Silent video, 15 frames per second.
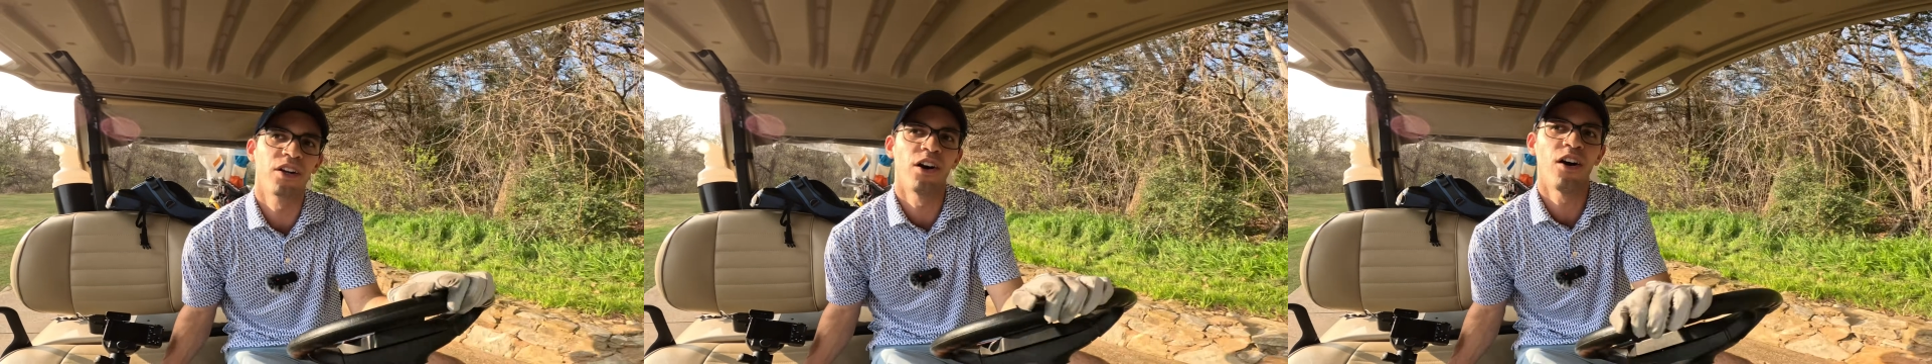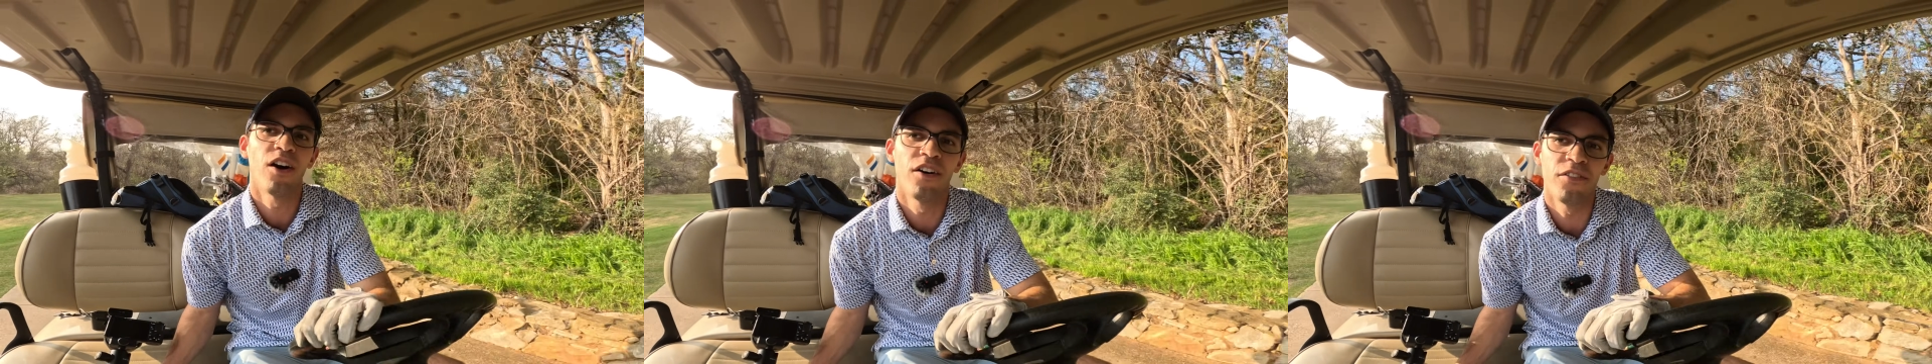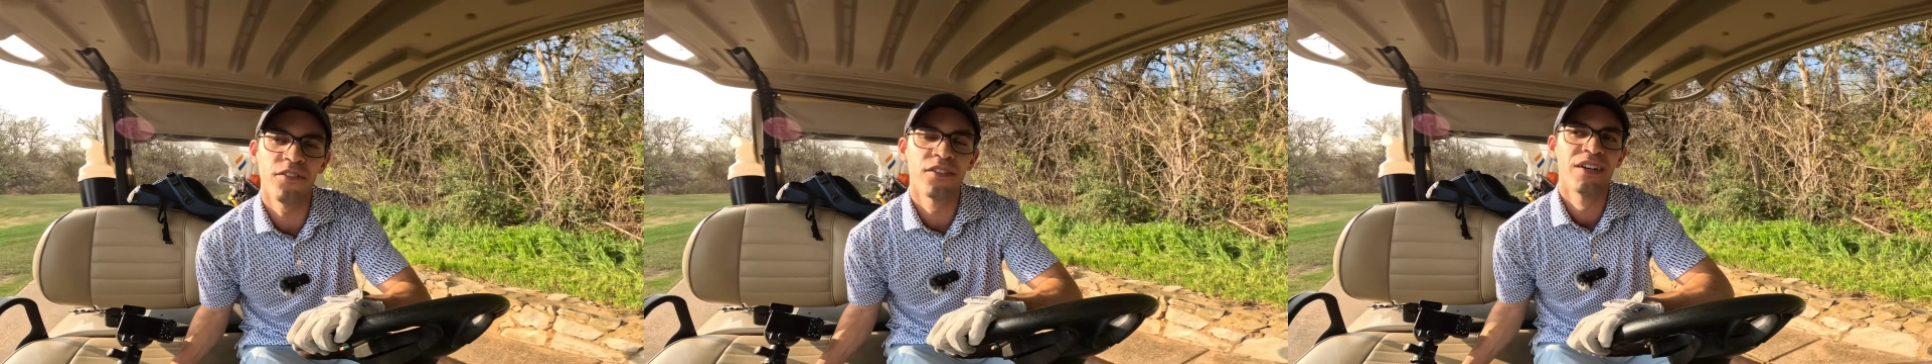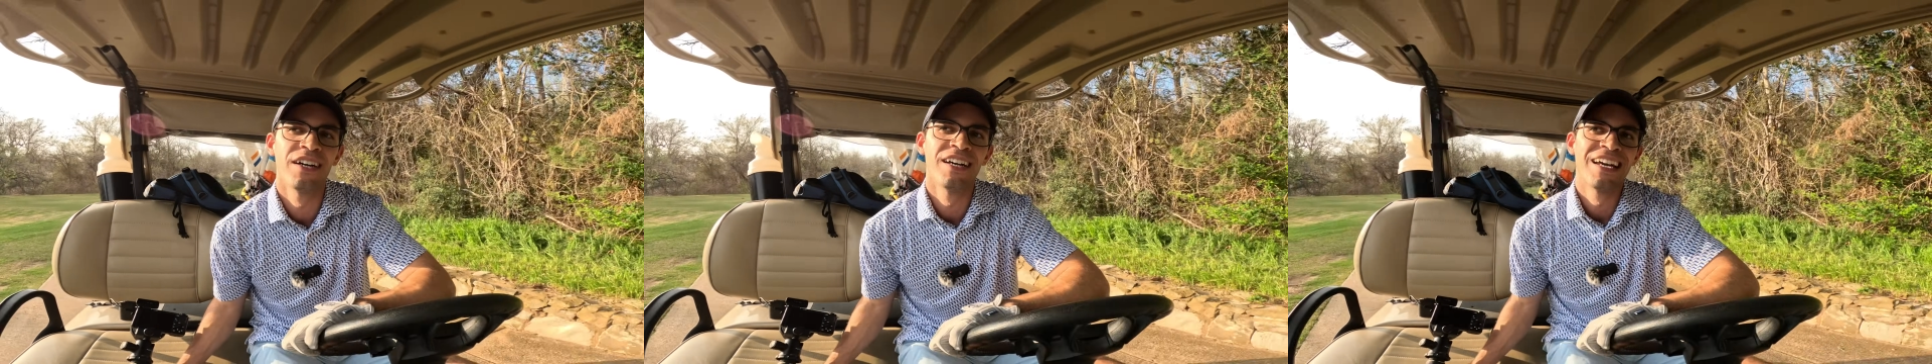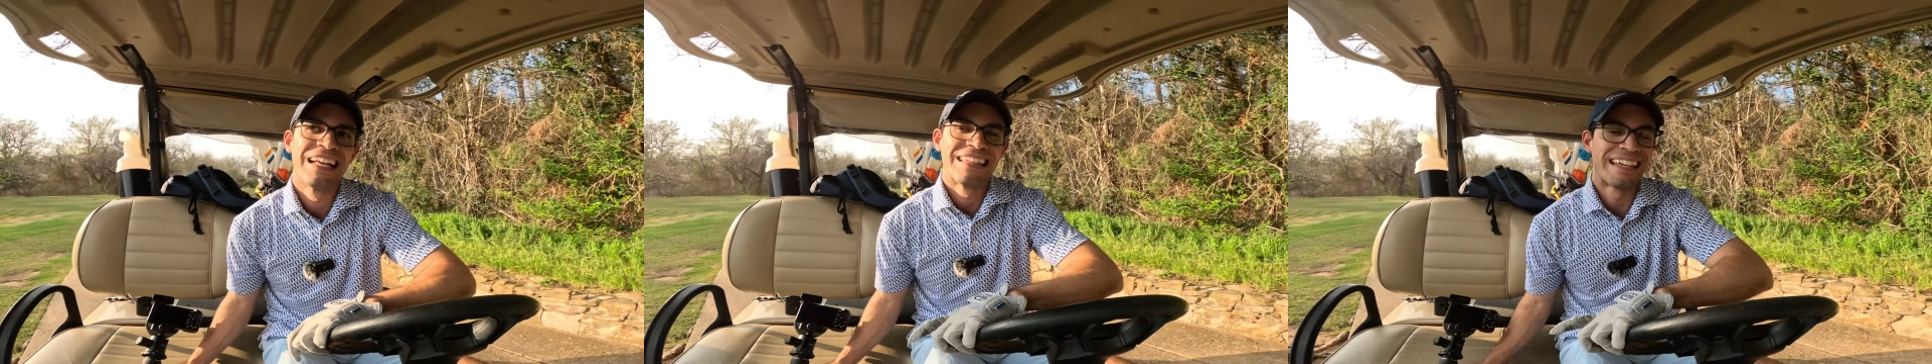golf
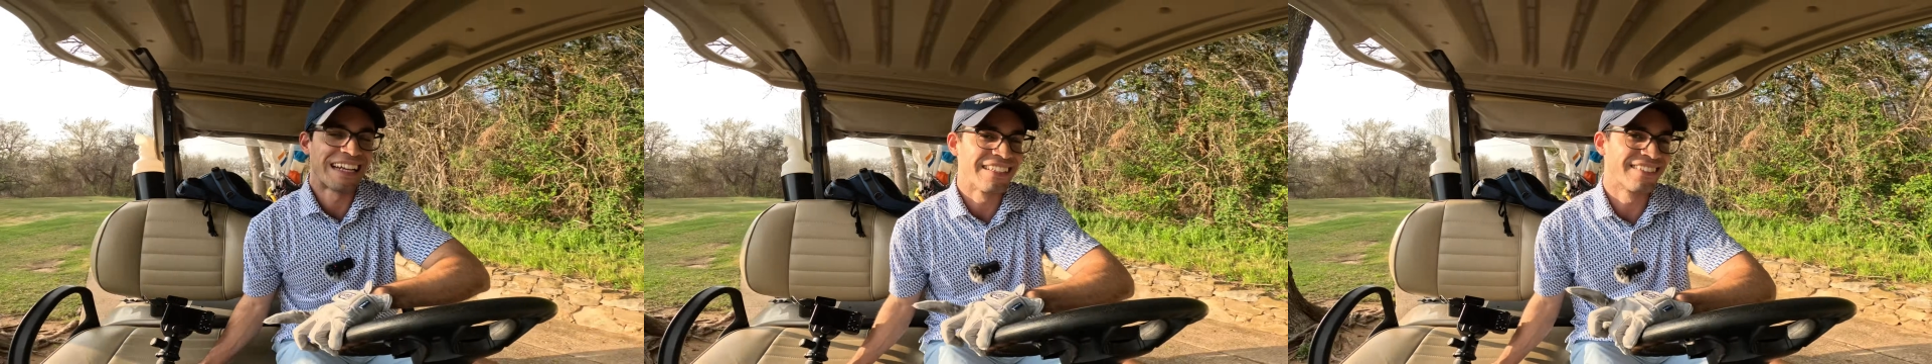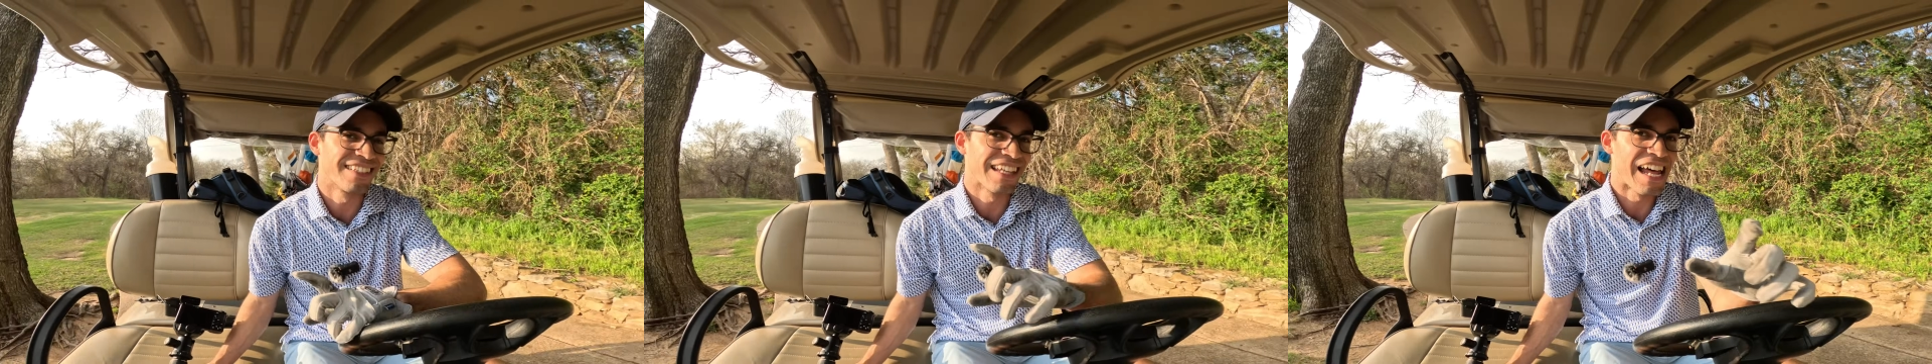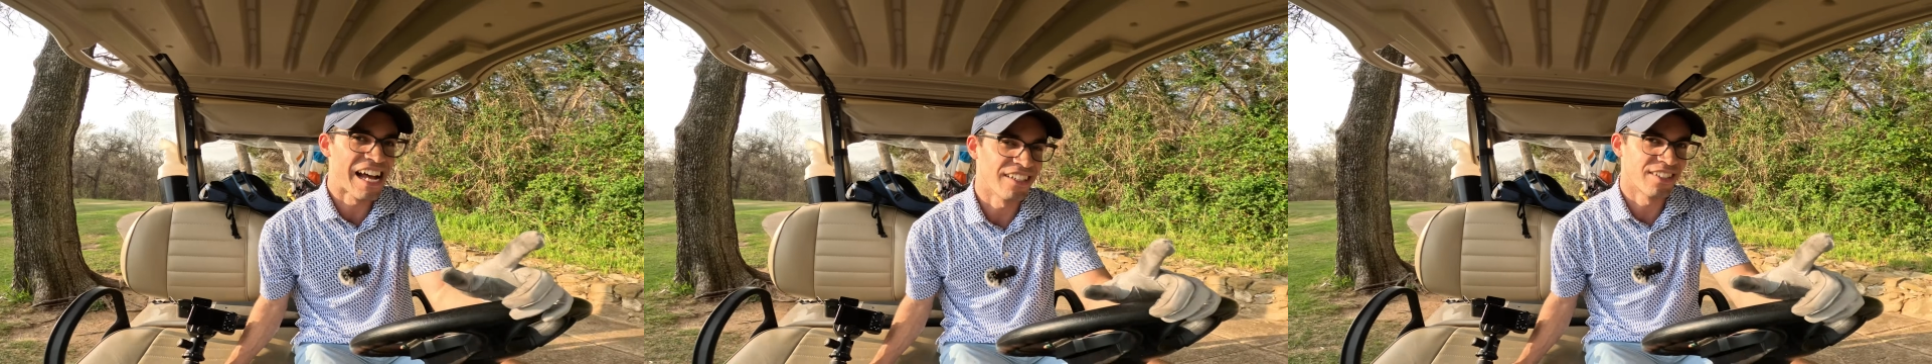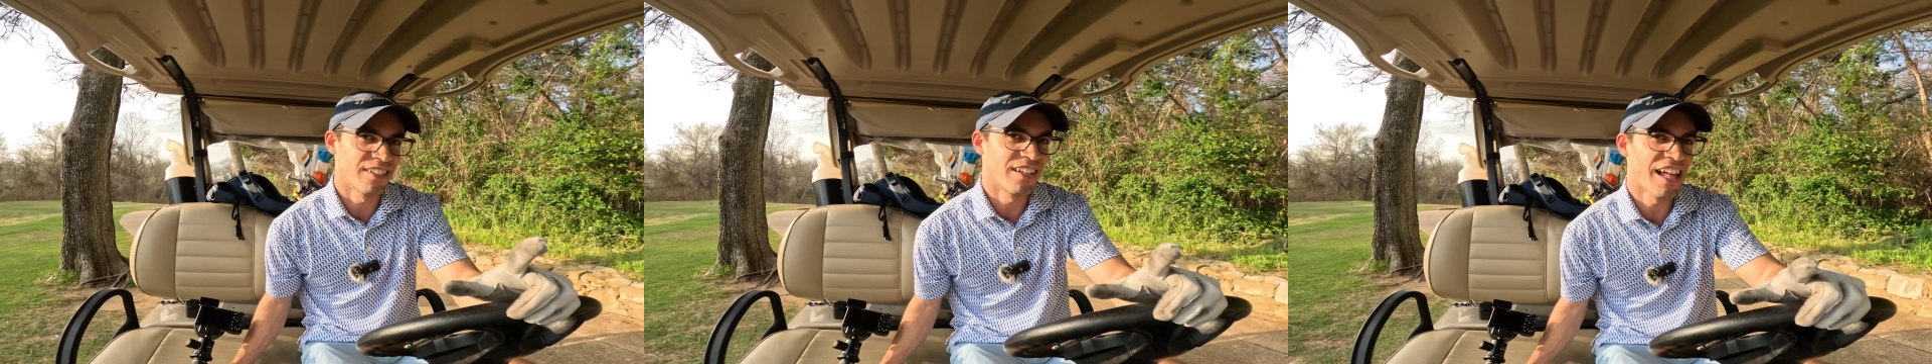than I did last year.